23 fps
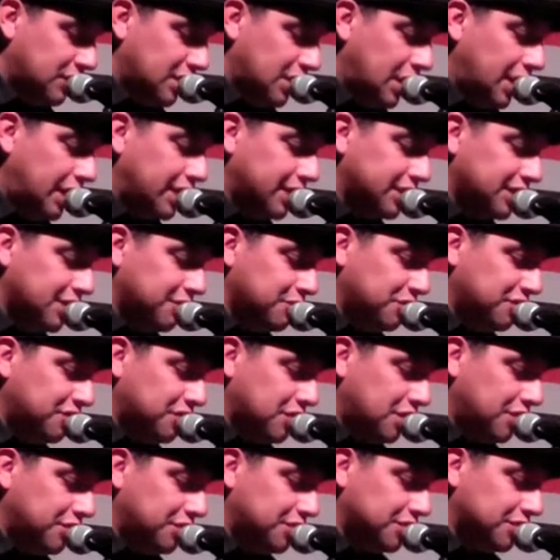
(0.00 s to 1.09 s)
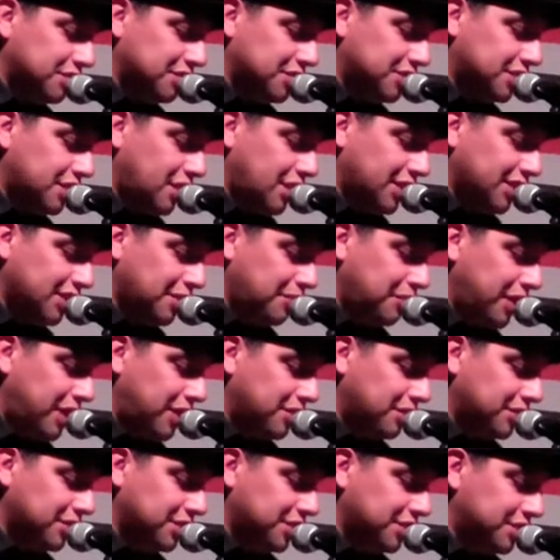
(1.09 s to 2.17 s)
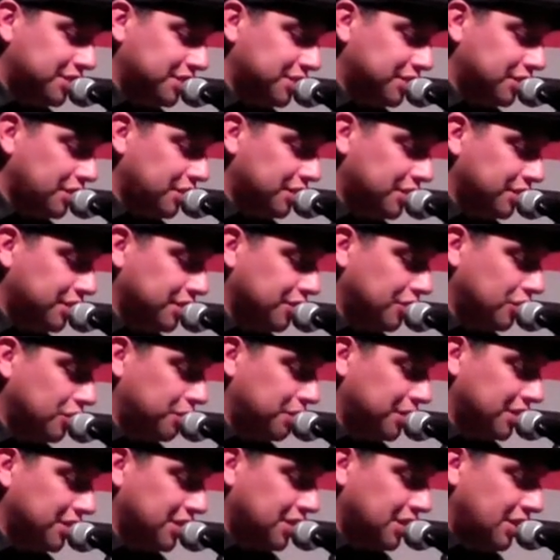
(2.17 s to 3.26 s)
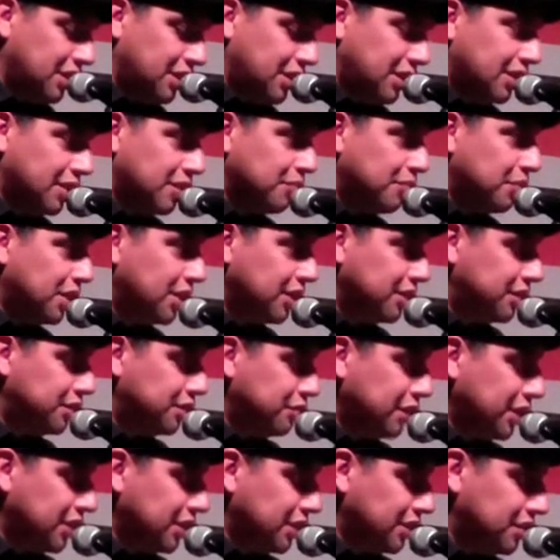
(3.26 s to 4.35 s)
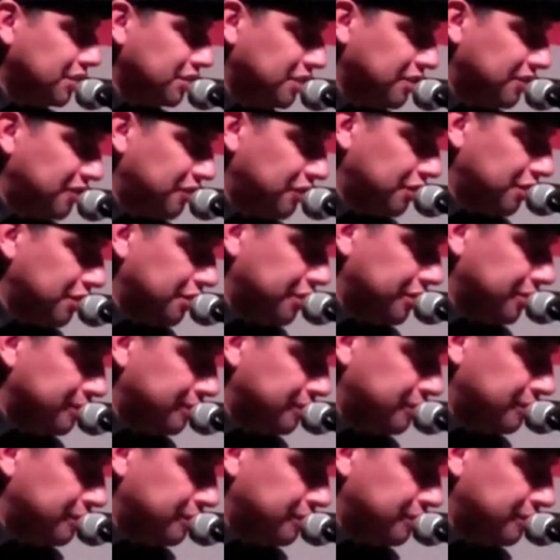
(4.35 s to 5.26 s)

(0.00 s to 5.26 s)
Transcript: Gaeta moved closer and saw that the petals had just started to open the buds ready to unfurl.